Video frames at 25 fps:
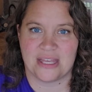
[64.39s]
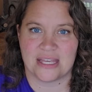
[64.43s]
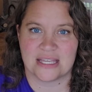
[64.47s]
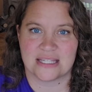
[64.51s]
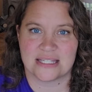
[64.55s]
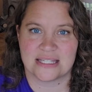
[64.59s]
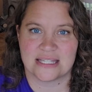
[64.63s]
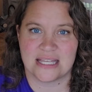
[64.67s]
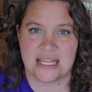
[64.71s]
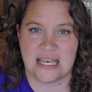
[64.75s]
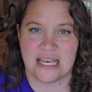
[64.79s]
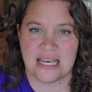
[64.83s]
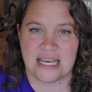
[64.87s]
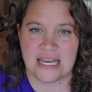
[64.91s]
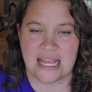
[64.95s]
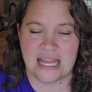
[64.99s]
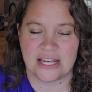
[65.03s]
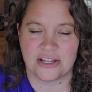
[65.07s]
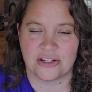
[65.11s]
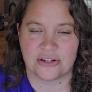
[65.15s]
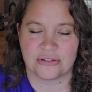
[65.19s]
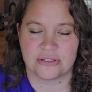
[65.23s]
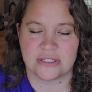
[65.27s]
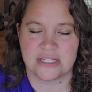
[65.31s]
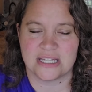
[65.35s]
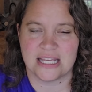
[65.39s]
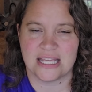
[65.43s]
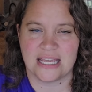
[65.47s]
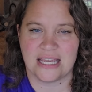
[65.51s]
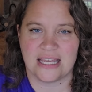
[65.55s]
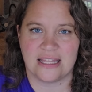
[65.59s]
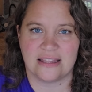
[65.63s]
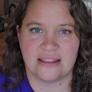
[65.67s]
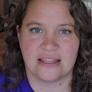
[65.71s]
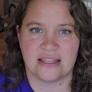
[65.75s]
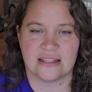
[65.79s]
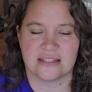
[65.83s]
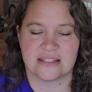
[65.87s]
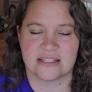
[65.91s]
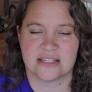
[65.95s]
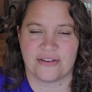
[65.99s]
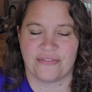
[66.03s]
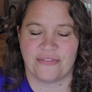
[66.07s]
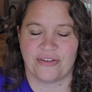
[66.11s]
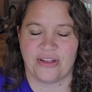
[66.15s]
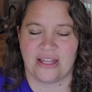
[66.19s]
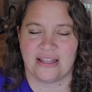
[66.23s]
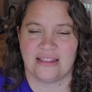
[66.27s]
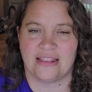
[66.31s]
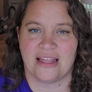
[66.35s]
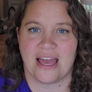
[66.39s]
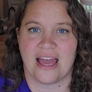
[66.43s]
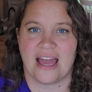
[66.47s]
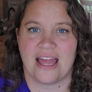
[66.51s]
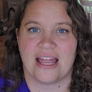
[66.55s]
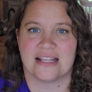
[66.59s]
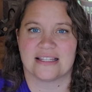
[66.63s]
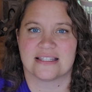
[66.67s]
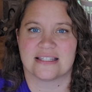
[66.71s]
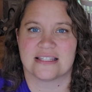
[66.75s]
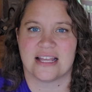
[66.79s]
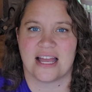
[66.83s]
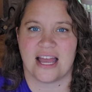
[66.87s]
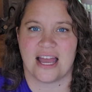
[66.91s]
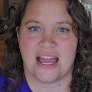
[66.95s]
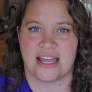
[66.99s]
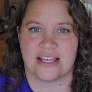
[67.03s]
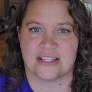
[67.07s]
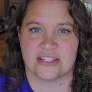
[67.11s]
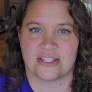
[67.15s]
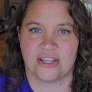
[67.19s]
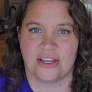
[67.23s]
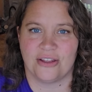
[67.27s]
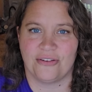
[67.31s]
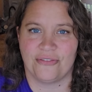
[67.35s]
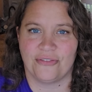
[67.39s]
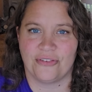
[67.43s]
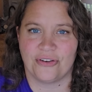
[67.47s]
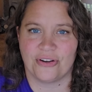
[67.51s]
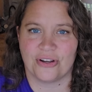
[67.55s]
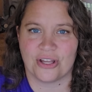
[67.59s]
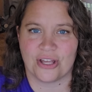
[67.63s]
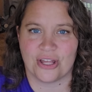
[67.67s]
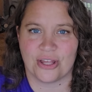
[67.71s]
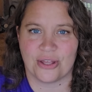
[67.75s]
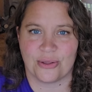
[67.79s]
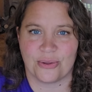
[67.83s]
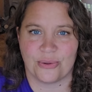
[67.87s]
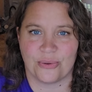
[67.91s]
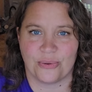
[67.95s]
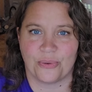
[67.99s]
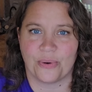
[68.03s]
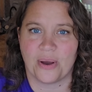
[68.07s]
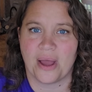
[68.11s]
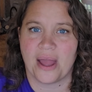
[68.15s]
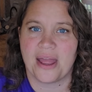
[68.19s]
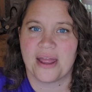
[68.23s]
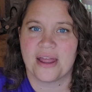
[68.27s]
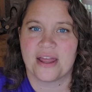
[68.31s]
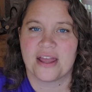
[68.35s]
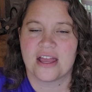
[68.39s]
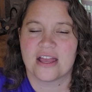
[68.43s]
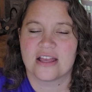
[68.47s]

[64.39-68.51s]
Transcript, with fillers: the acidity on your teeth and stuff like that. It's not as good for you.